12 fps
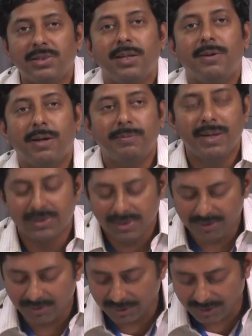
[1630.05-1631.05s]
they are
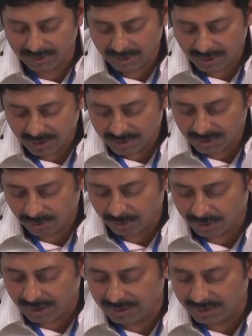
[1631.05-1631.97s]
basis vectors. So I could take